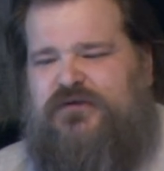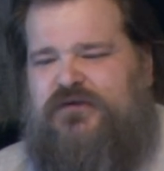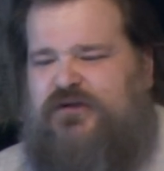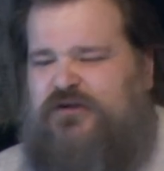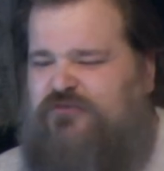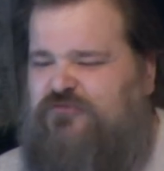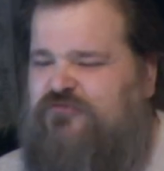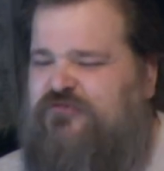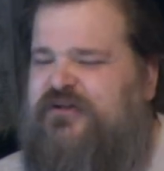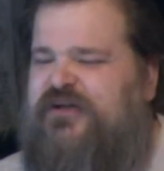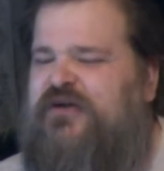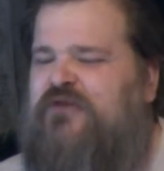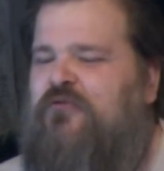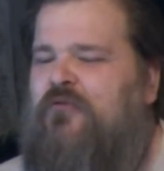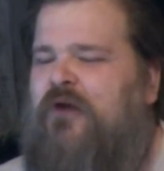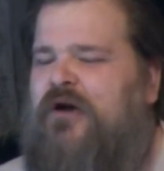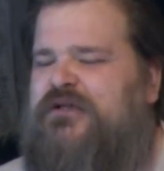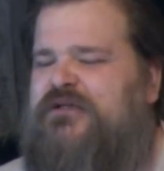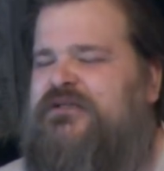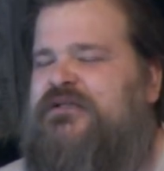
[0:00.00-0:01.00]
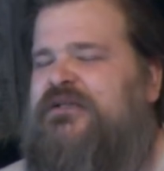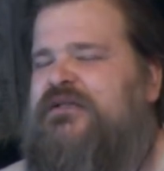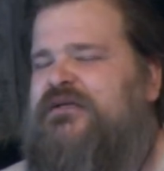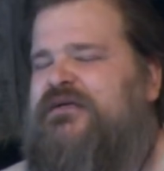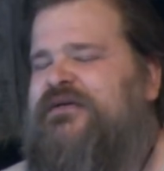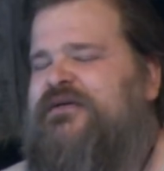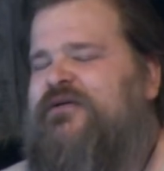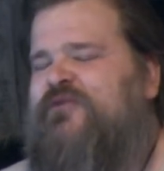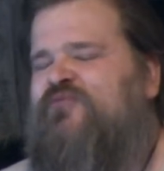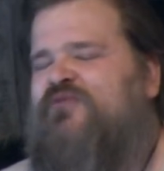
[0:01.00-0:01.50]
Only one
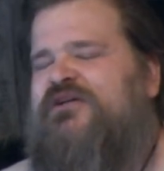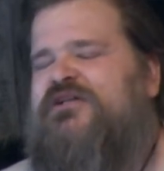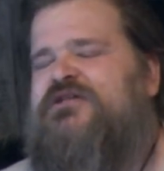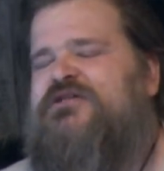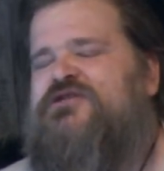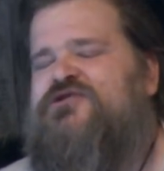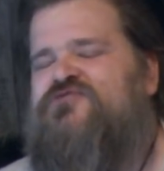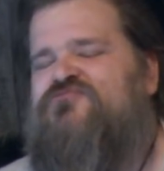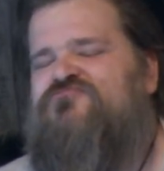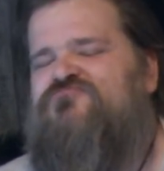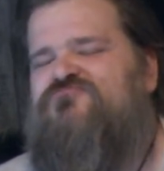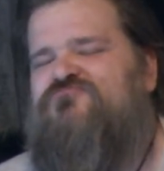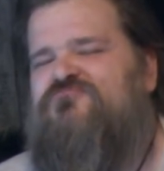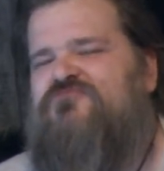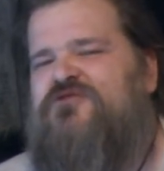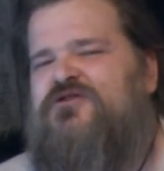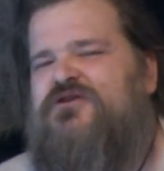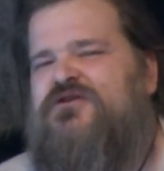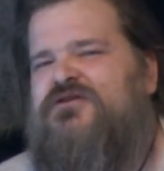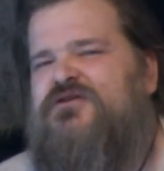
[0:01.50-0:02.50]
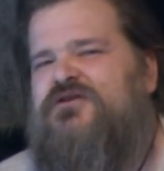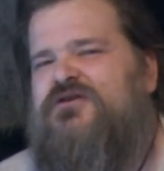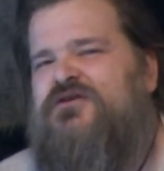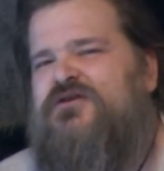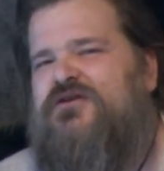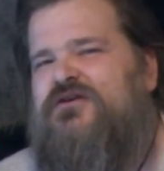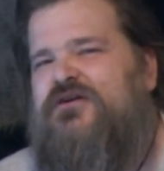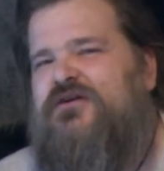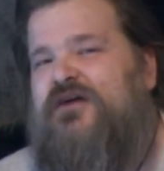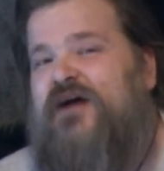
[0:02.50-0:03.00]
thing will do,
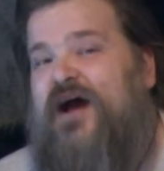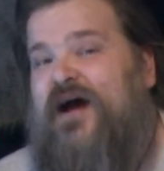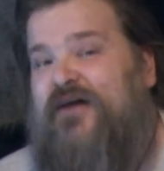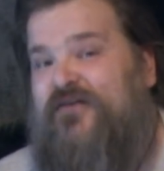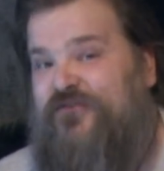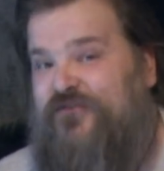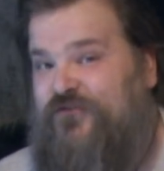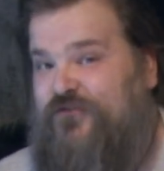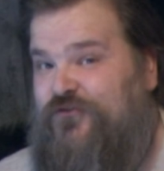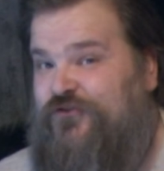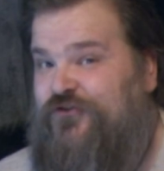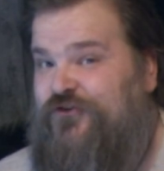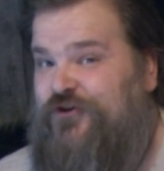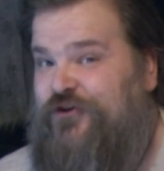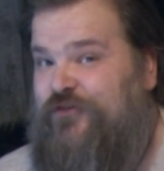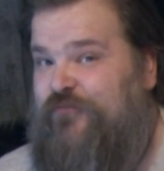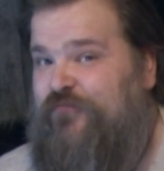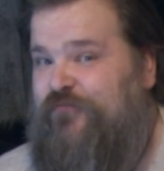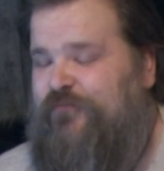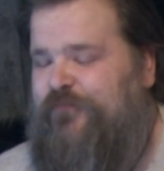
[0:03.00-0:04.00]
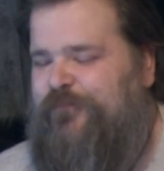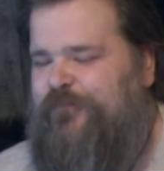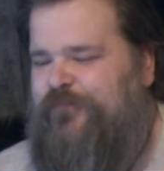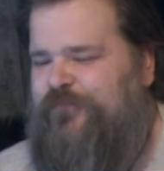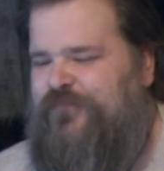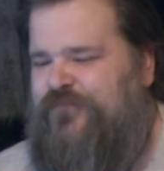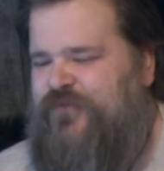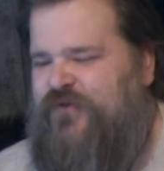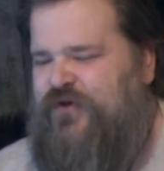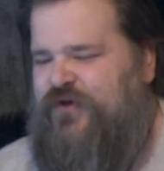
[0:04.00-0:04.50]
answered Thrym.
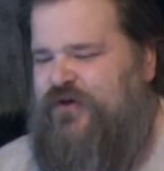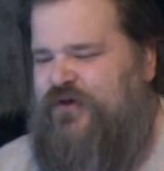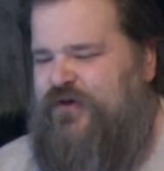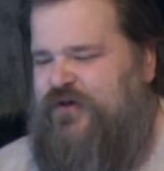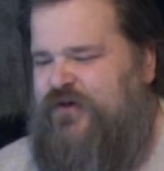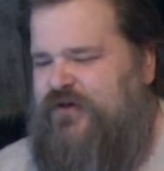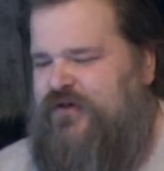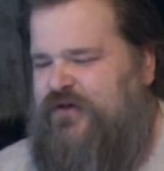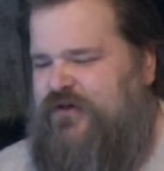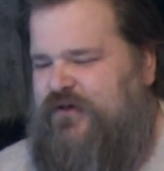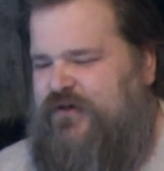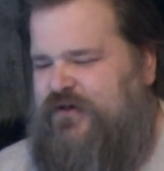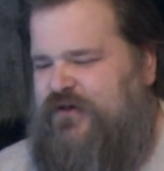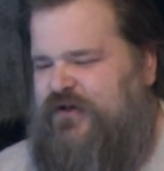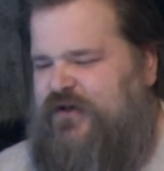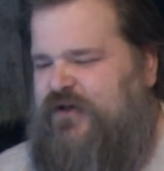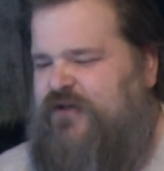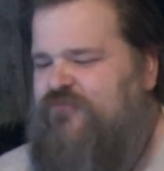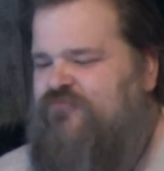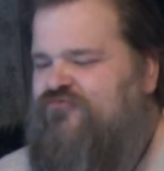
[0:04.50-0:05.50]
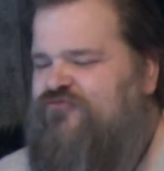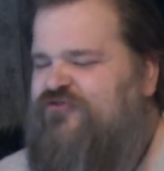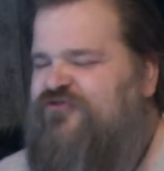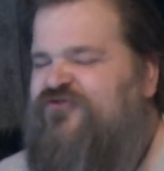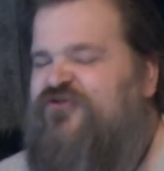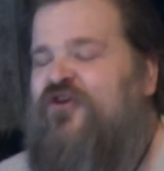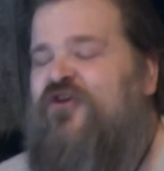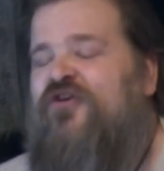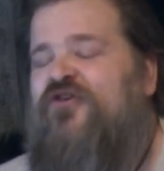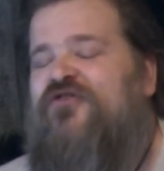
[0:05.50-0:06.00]
In
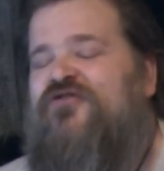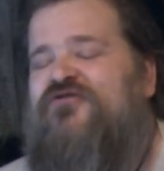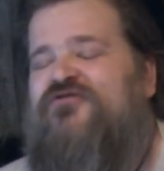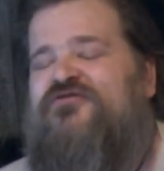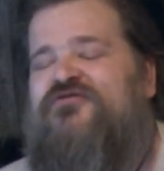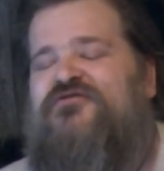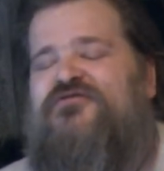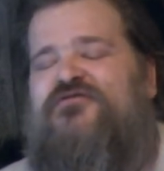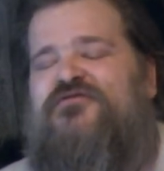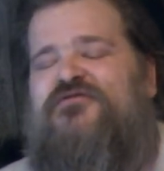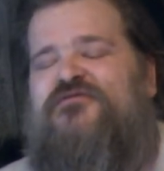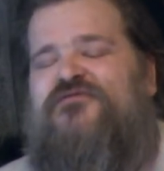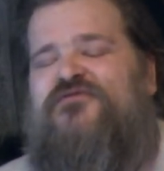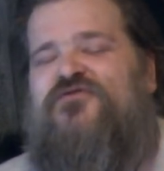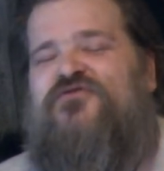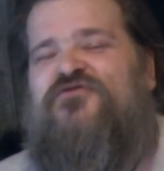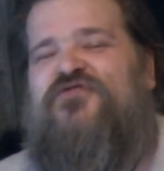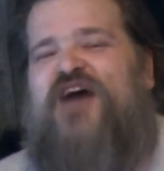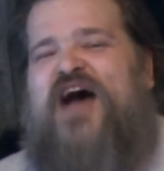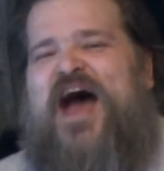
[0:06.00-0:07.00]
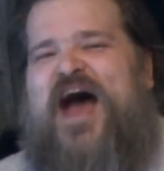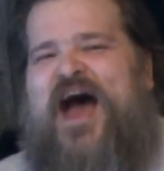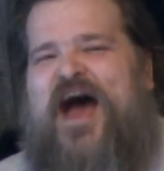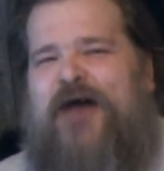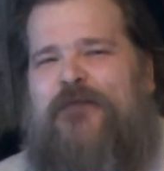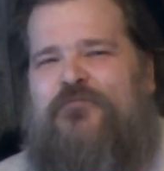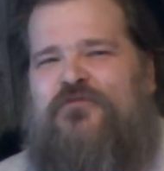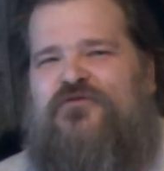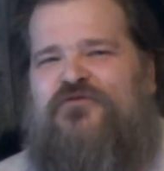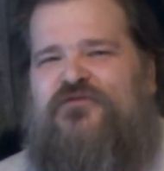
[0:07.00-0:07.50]
return for the
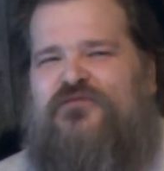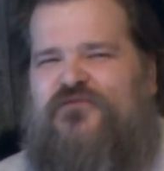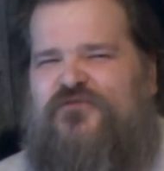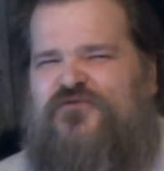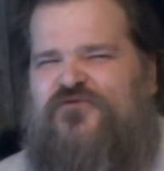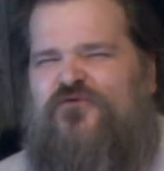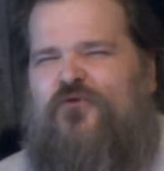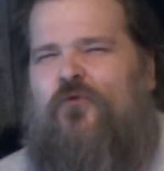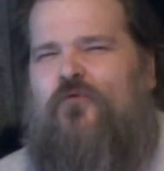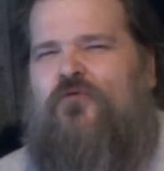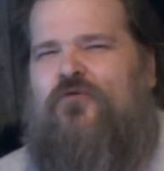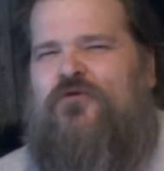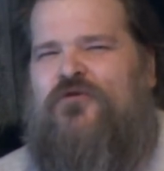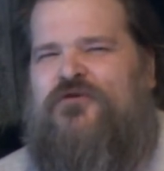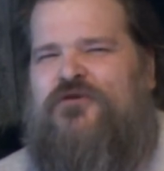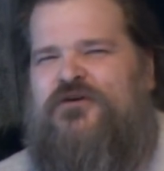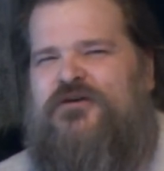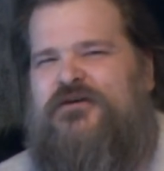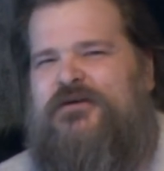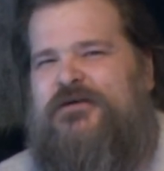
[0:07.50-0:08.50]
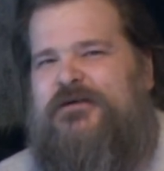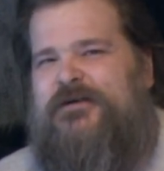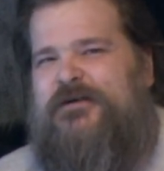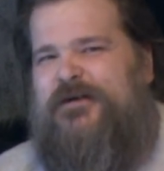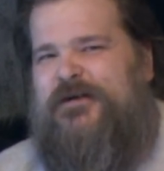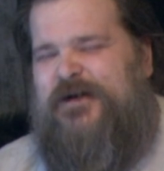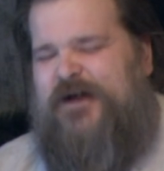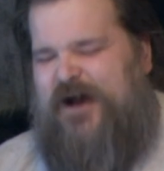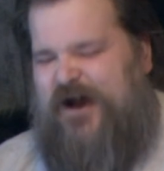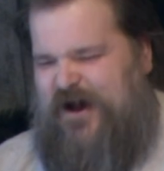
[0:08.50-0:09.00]
hammer of Thor,
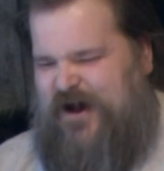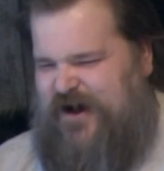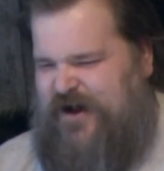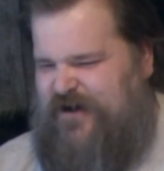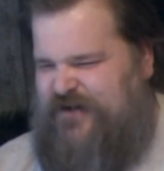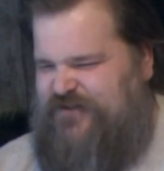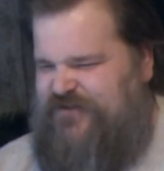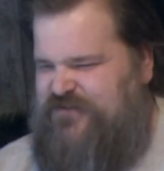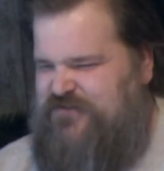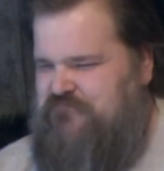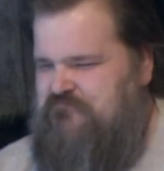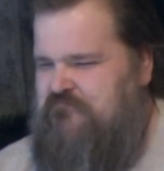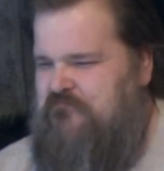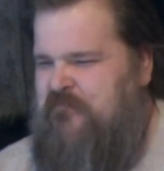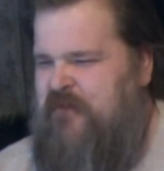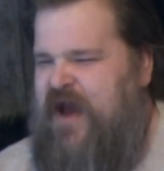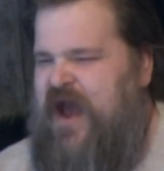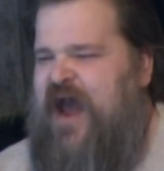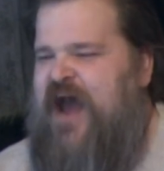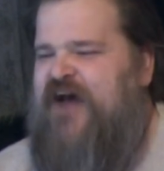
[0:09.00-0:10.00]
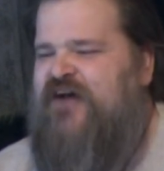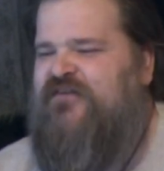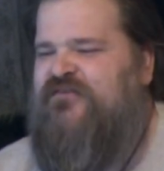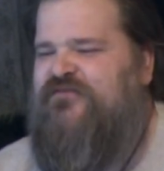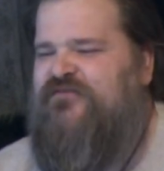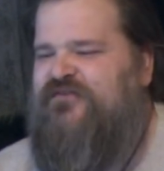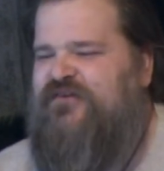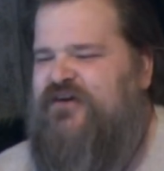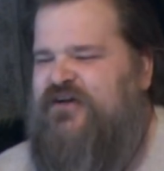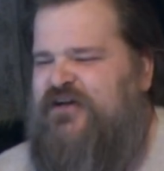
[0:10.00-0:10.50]
I
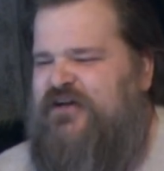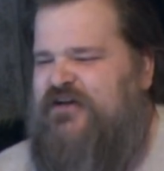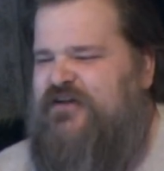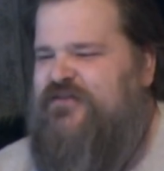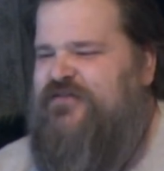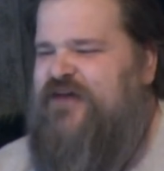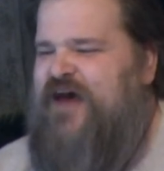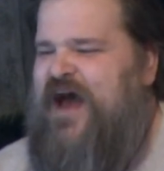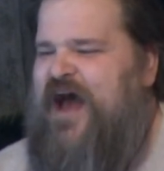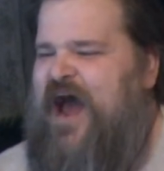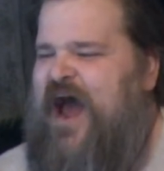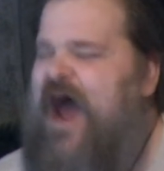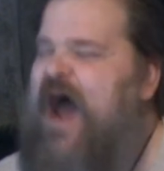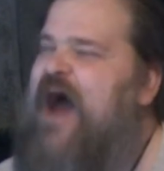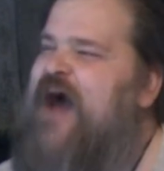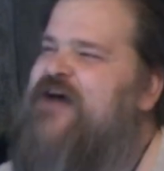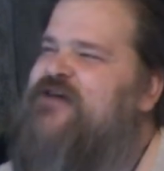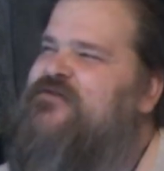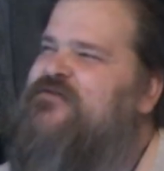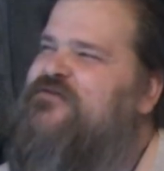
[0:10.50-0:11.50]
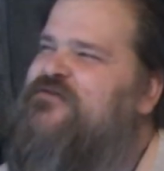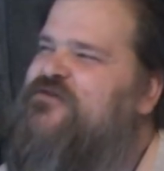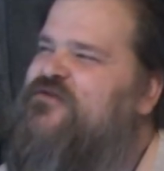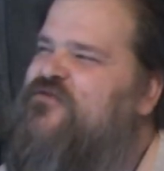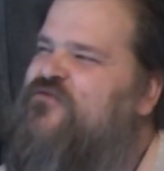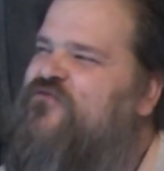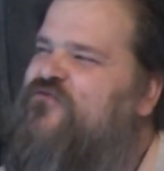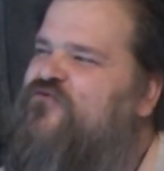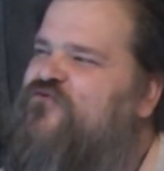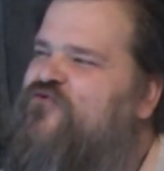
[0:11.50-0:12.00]
demand the hand
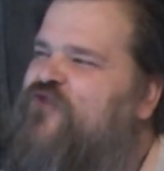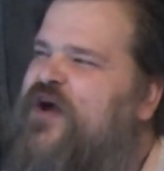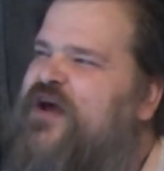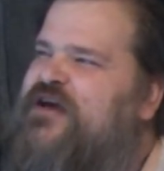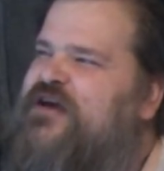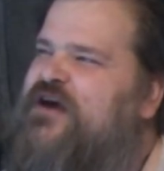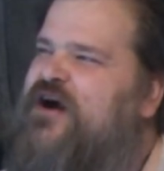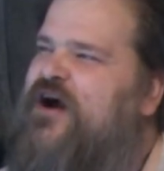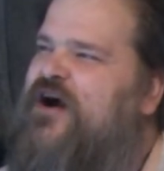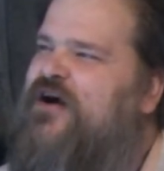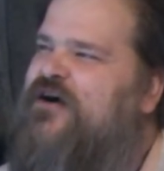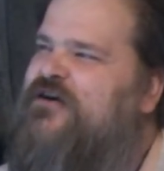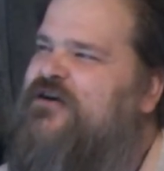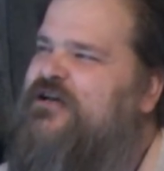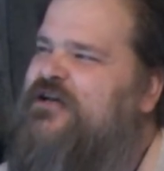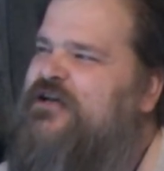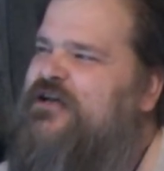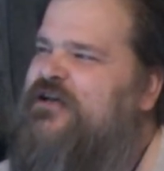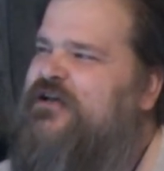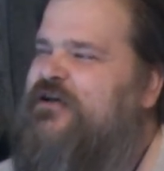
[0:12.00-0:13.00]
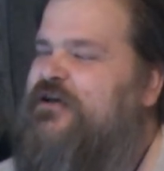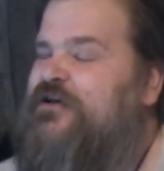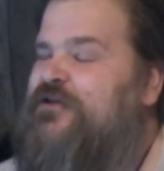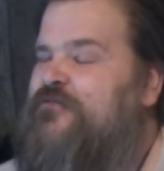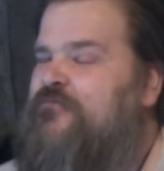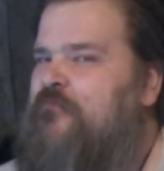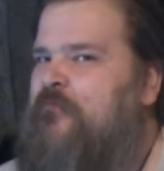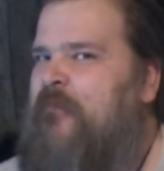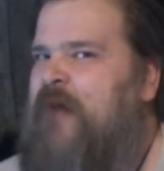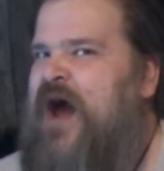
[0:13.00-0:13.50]
of Freya
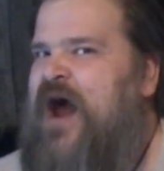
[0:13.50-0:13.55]
in